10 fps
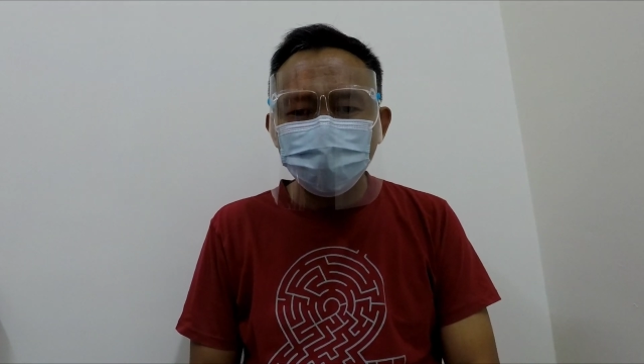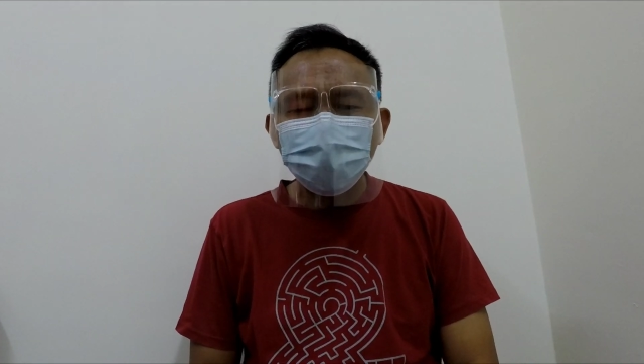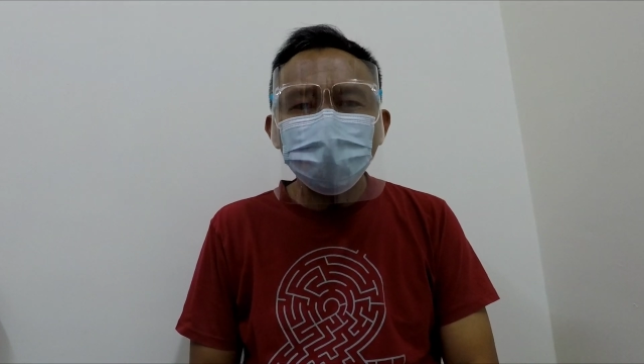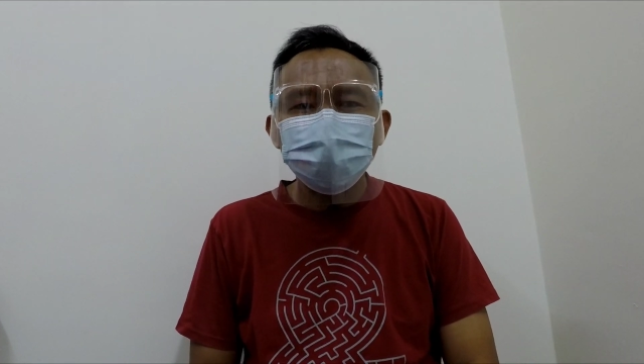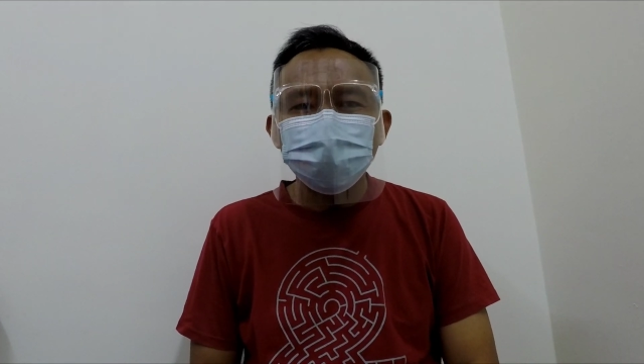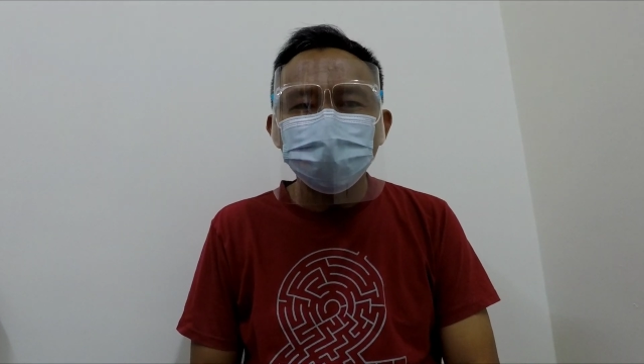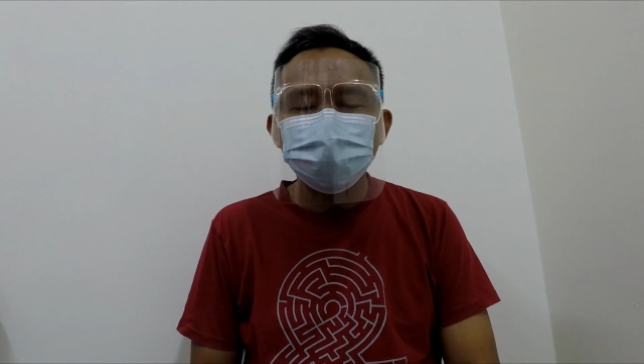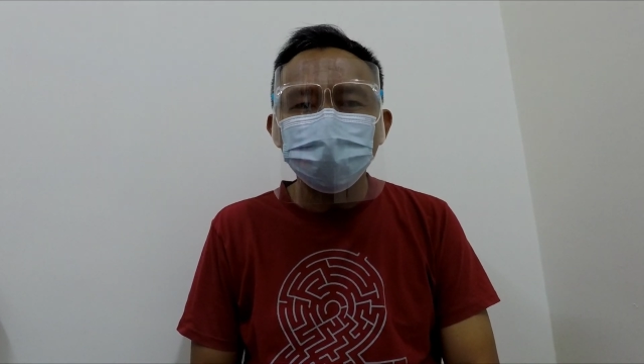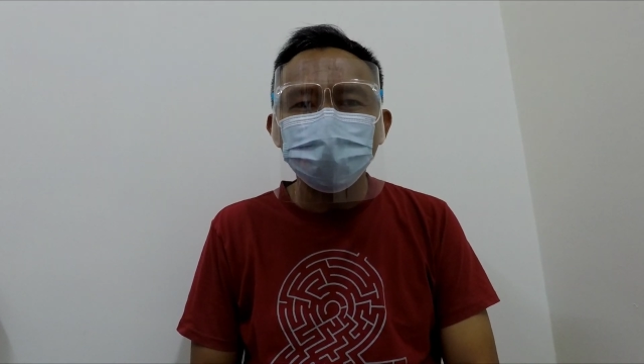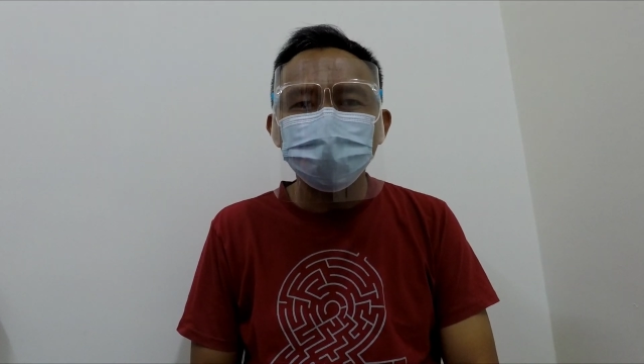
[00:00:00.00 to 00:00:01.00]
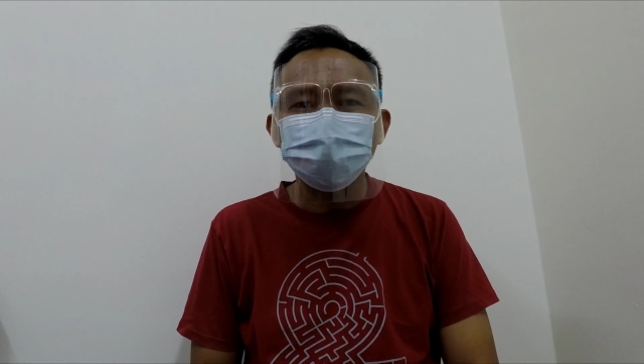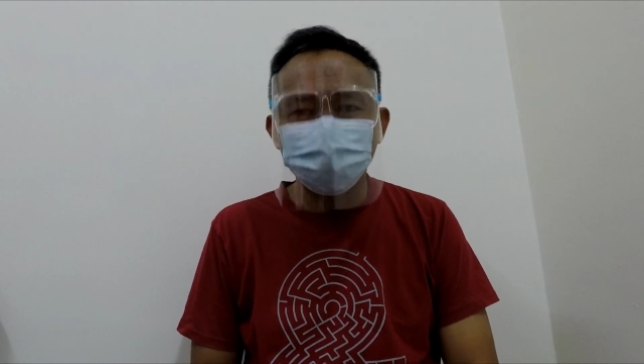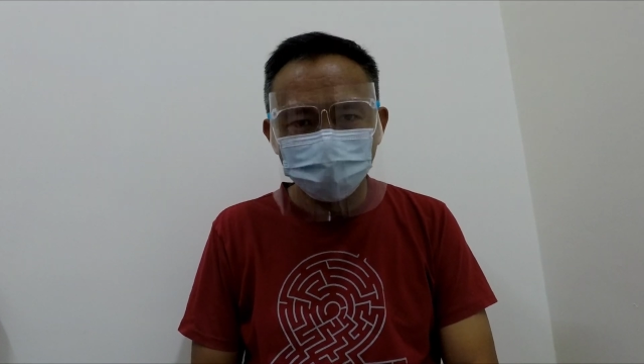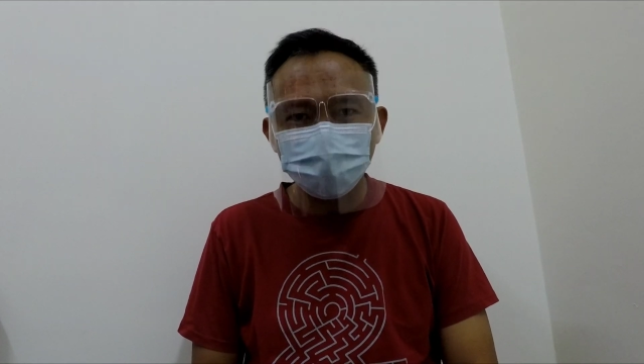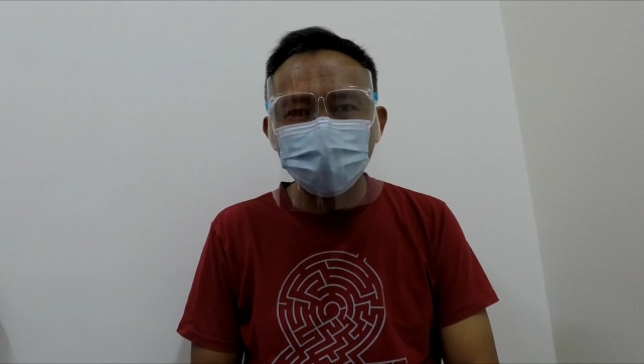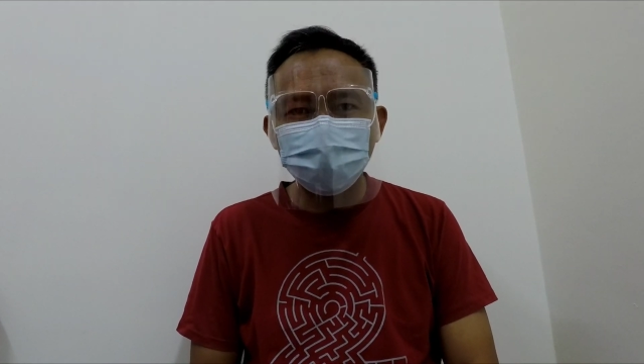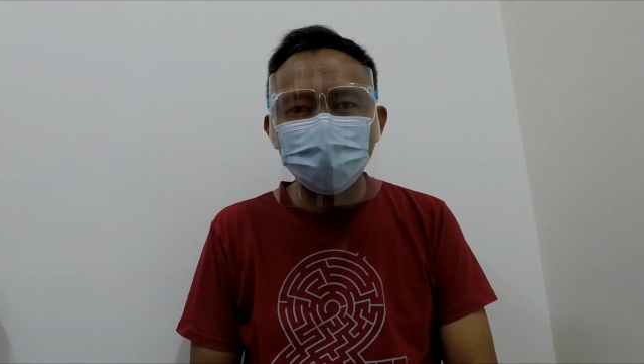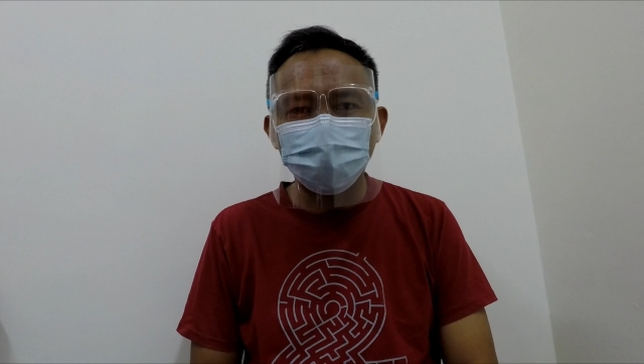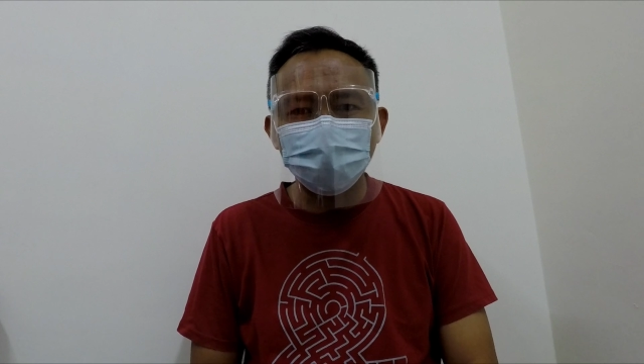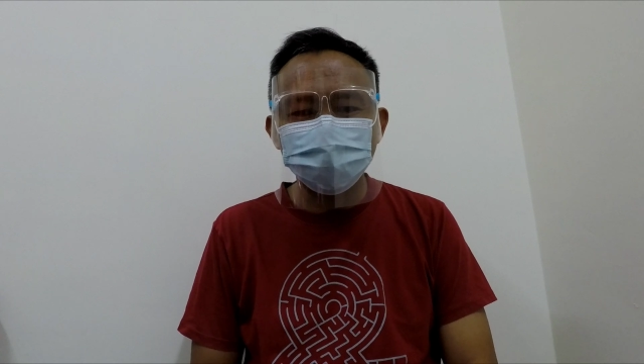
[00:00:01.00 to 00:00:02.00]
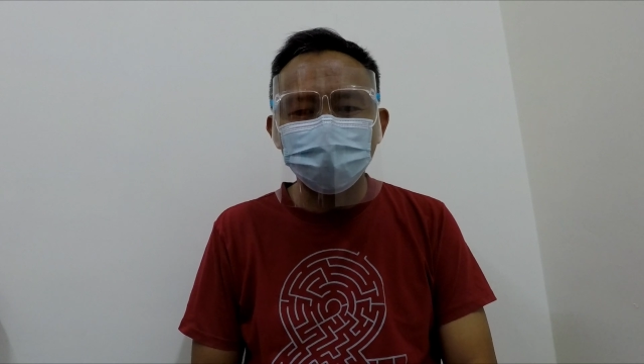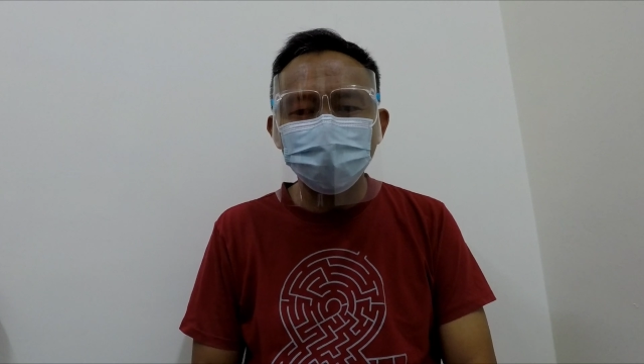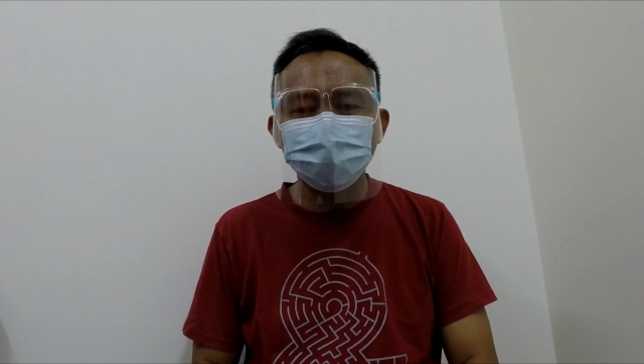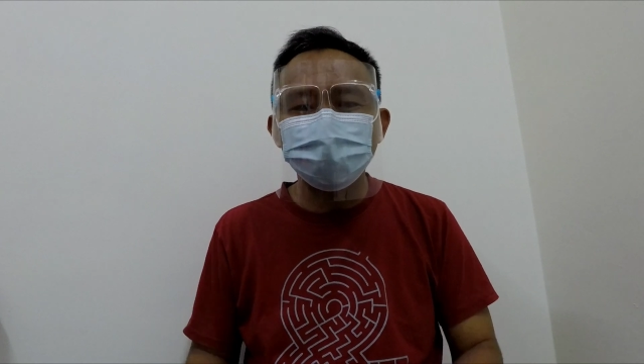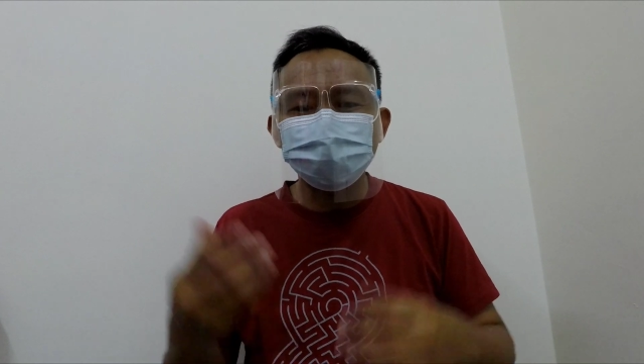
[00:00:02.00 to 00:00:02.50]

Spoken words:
the clear ones, right?